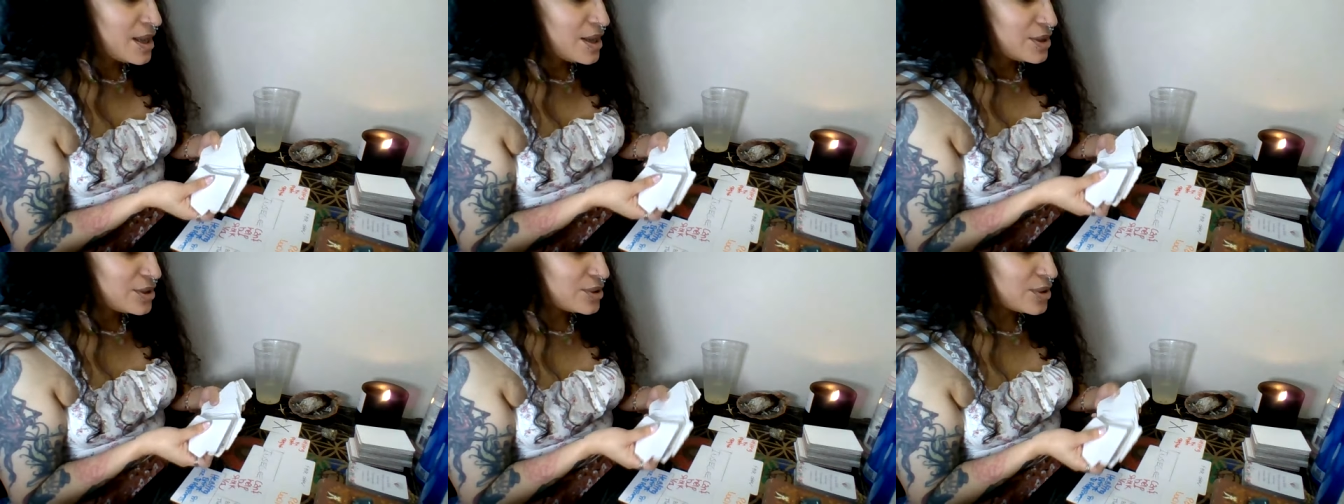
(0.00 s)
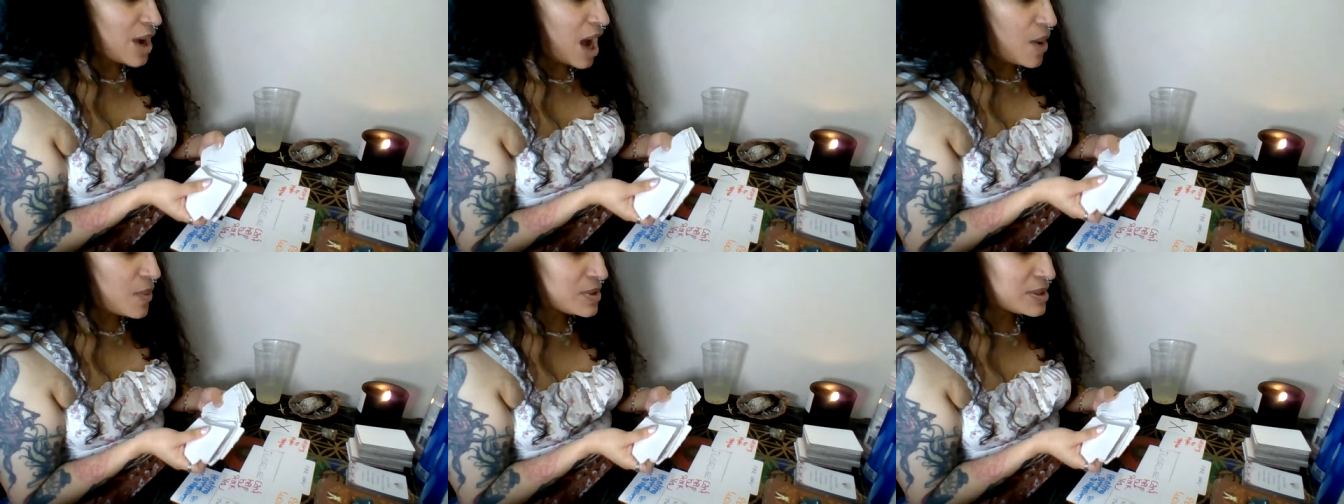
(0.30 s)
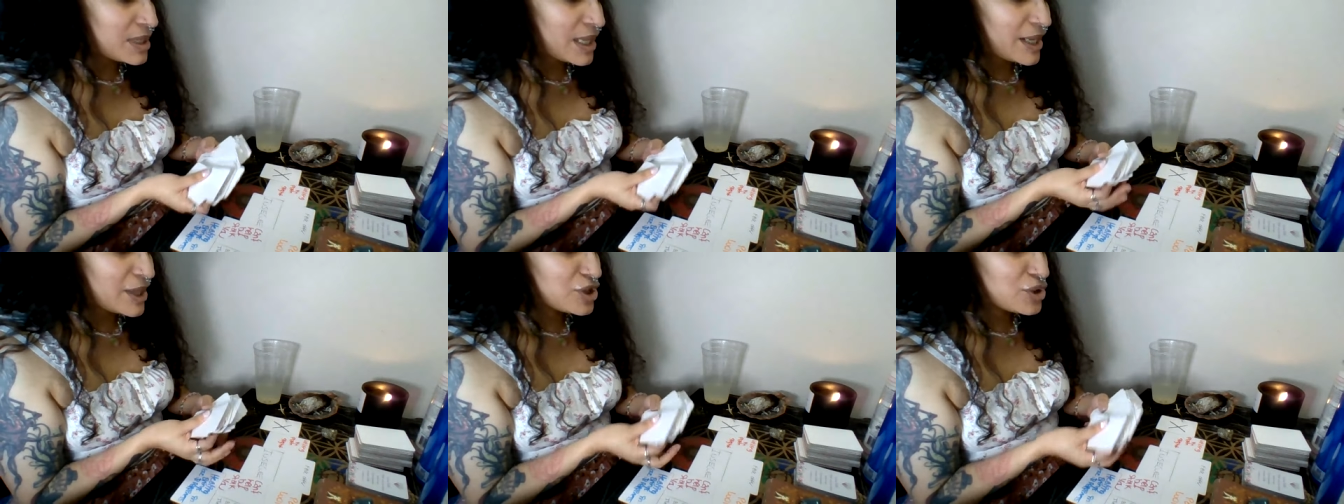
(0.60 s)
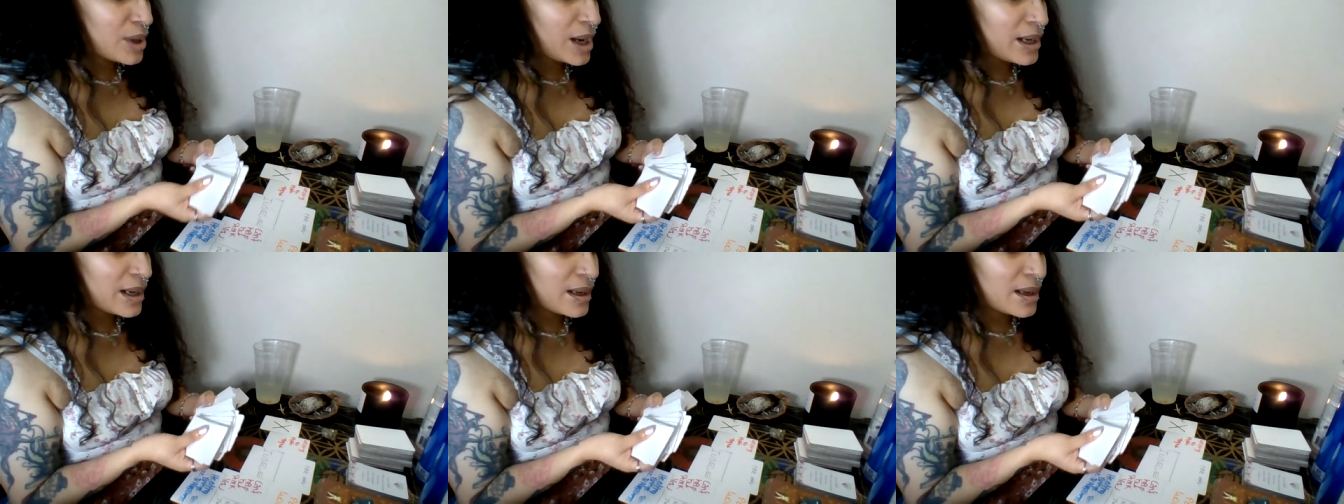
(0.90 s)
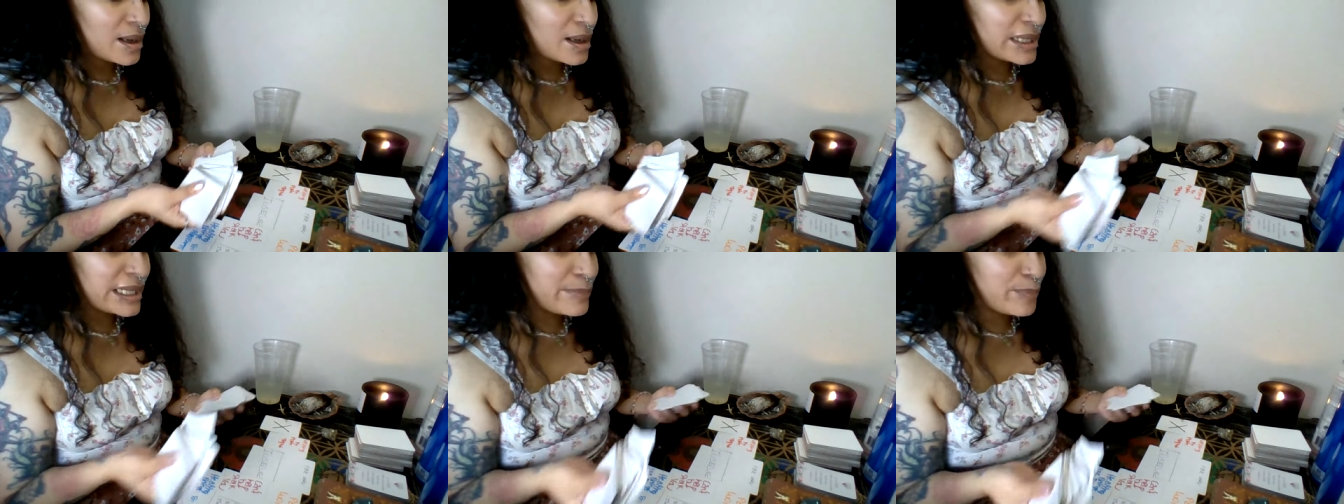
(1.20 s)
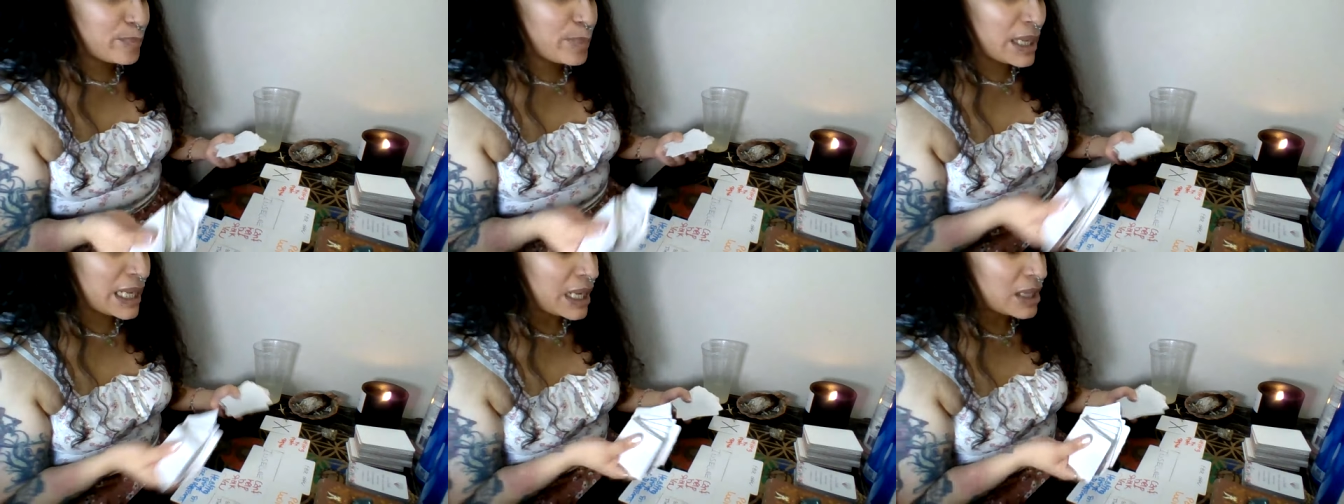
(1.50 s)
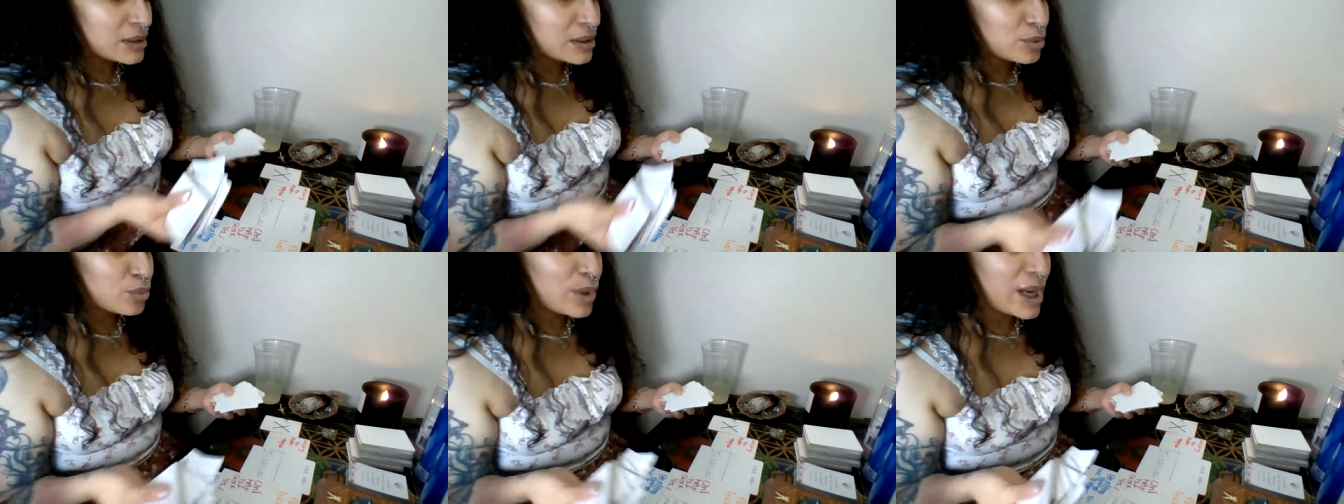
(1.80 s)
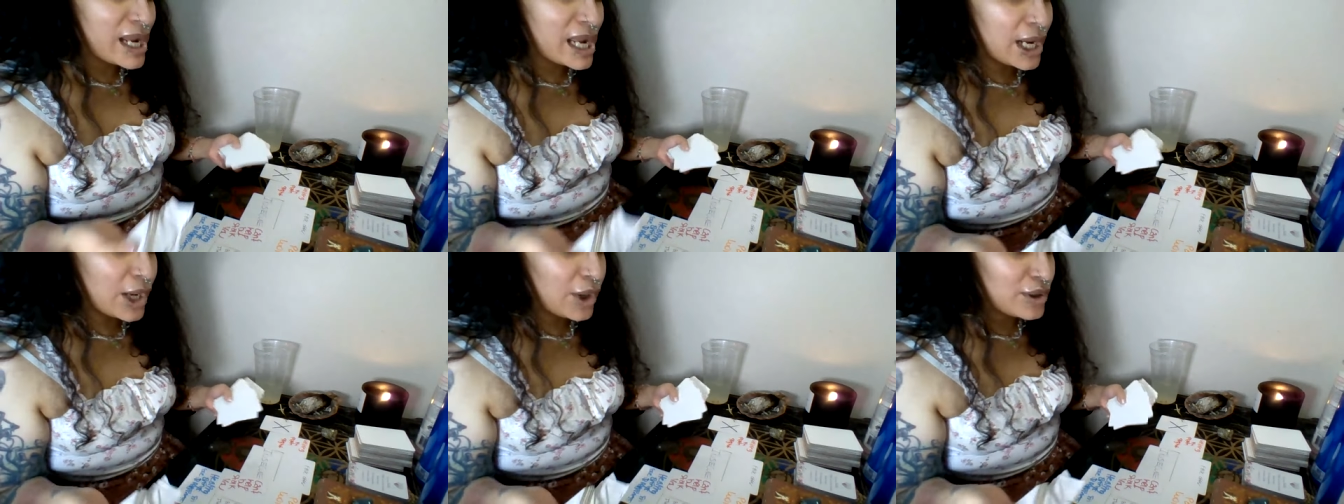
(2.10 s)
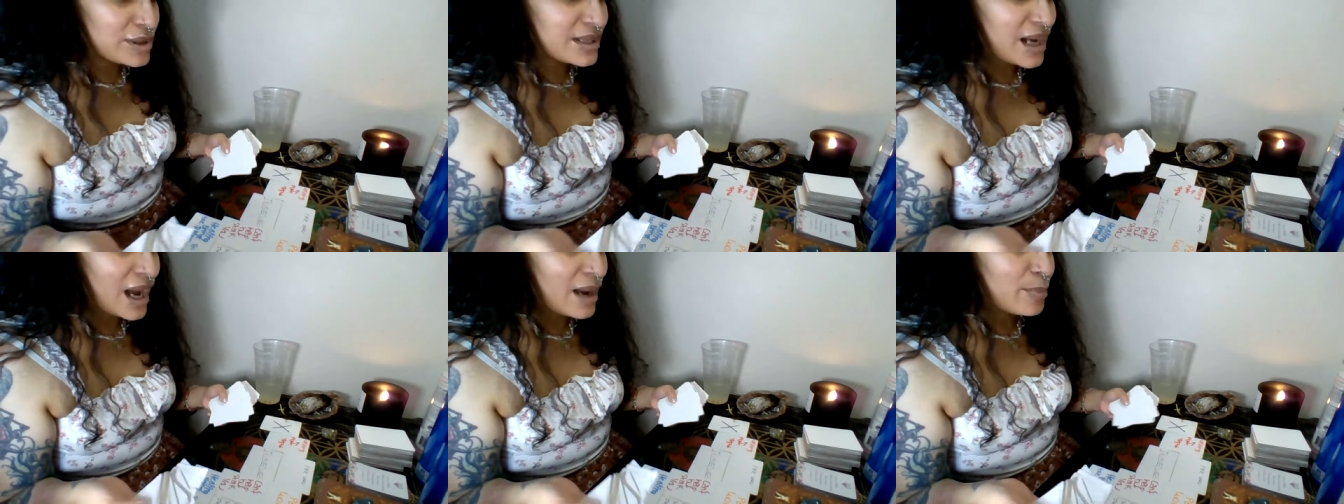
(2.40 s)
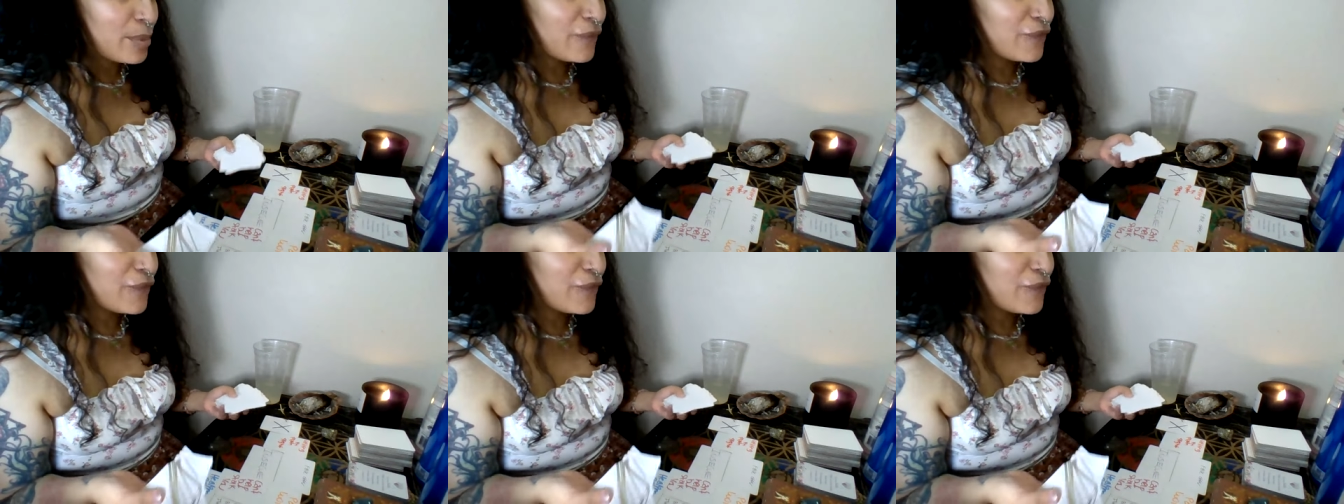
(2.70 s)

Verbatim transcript: So I was, like, trying to pick out the right hair dye,